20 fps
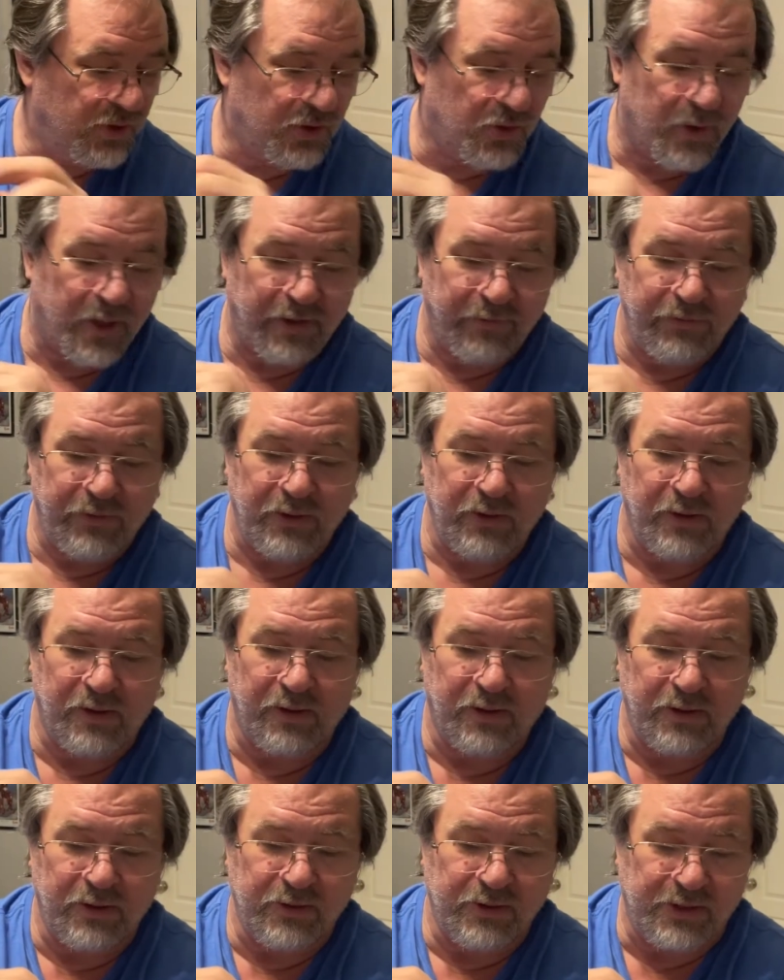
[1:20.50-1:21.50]
quite a few. I
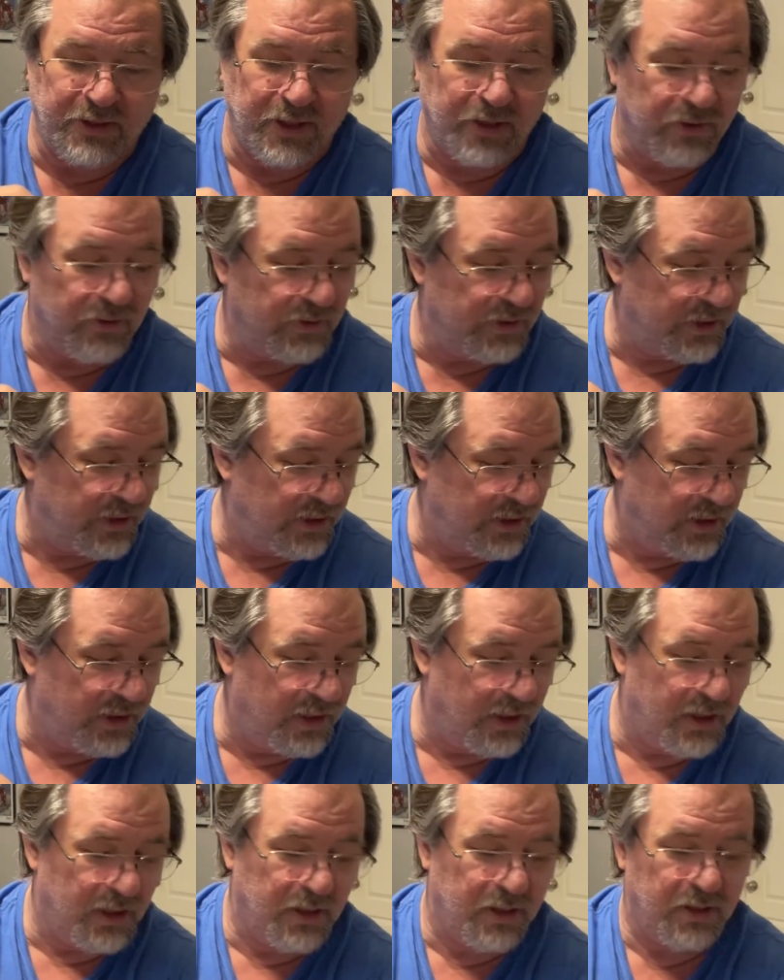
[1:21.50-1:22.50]
used those
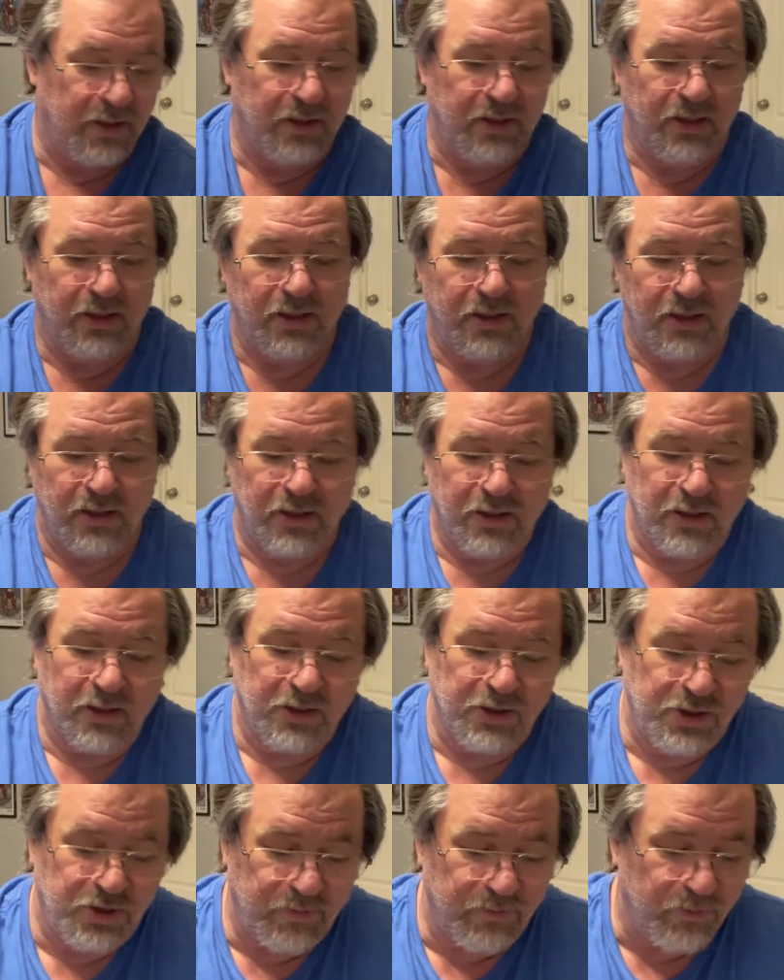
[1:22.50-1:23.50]
in
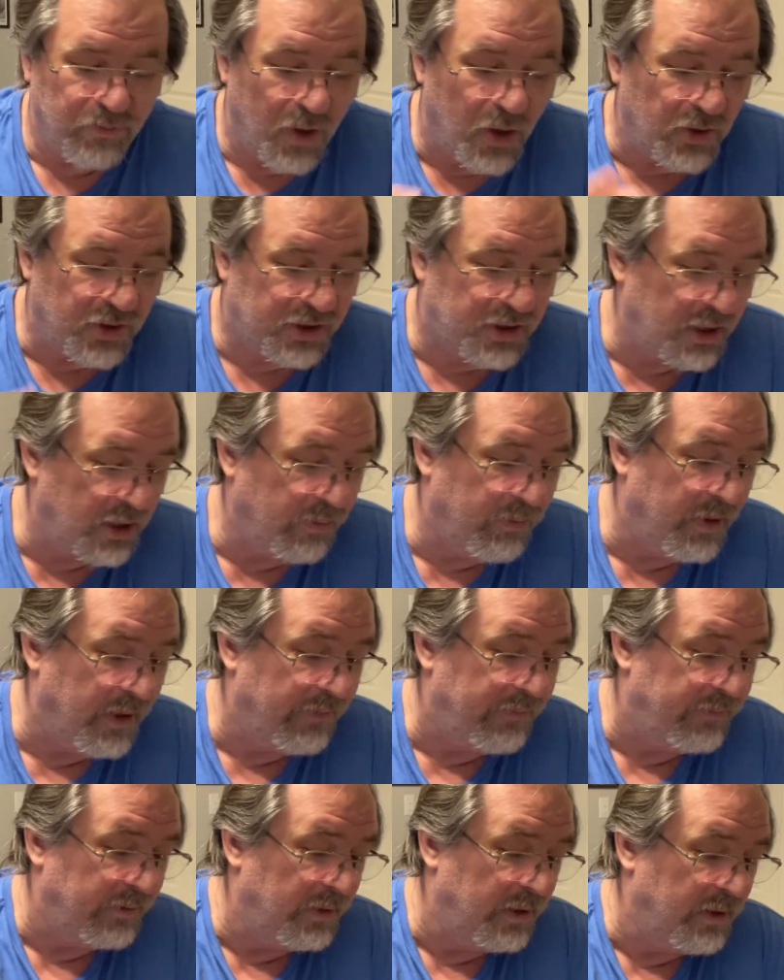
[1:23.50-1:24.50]
most of the
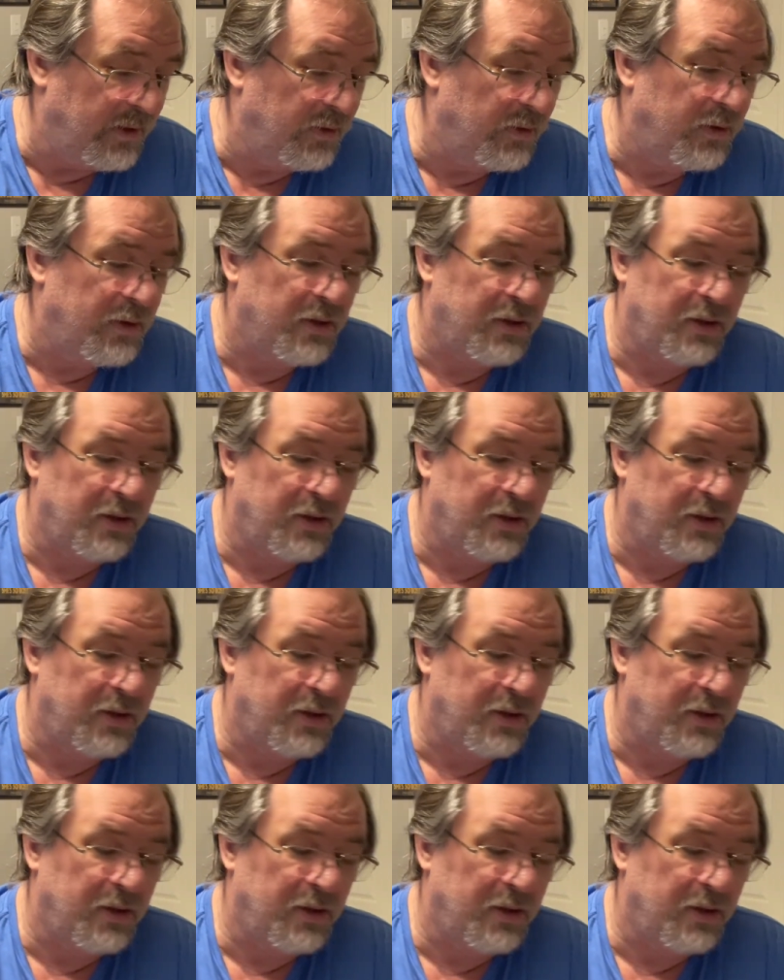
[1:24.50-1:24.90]
Buffalo.